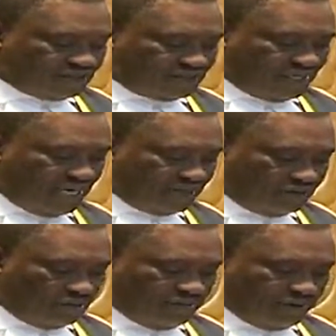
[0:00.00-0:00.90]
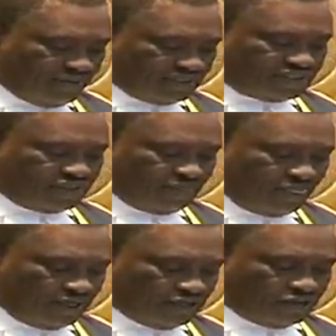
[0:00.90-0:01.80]
this regard, honourable members,
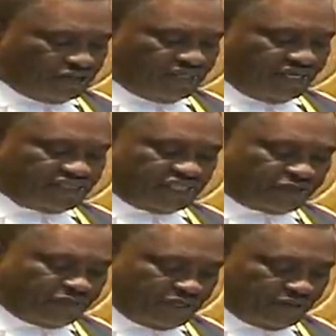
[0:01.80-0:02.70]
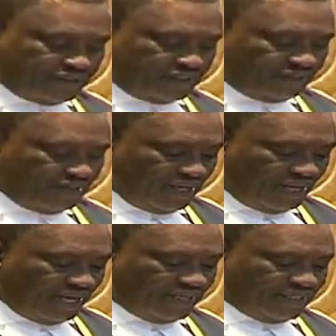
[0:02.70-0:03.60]
during the recess period,
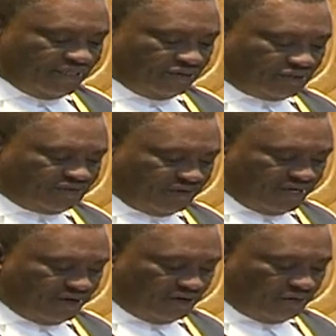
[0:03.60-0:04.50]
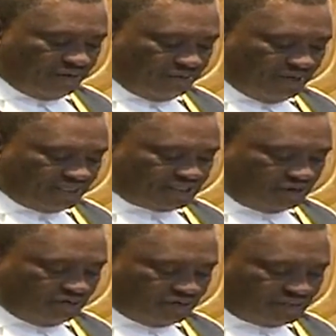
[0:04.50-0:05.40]
I did notify all members
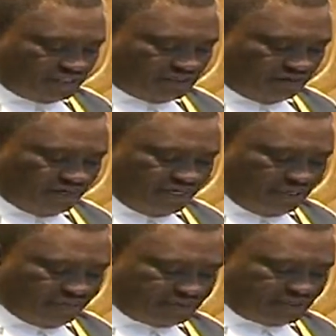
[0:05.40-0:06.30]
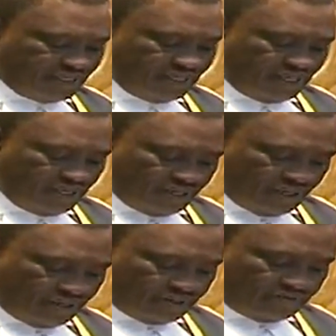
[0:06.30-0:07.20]
of receipt of the names
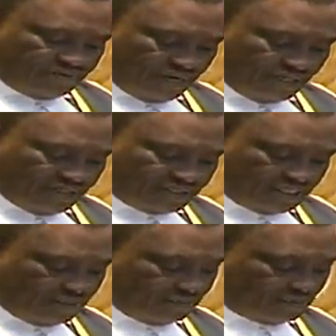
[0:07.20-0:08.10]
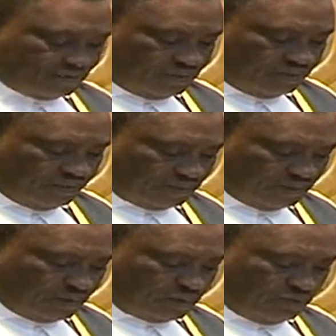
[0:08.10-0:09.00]
and refer the same to the
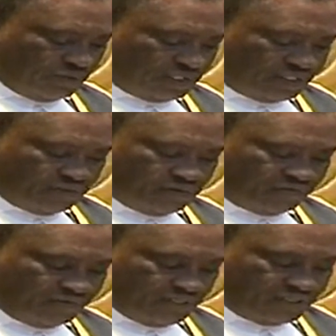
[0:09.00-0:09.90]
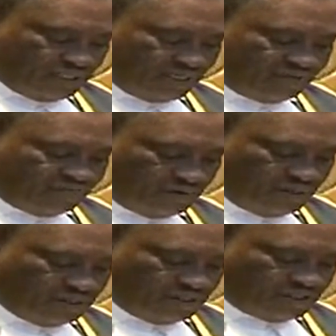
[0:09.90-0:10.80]
Departmental Committee on Defense and
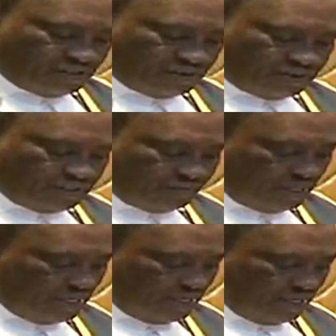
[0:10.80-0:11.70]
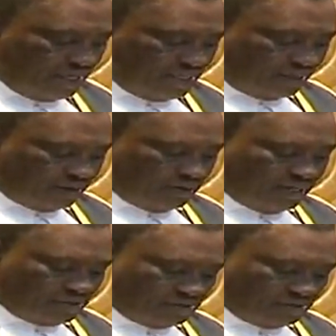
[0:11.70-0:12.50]
Foreign Relations in accordance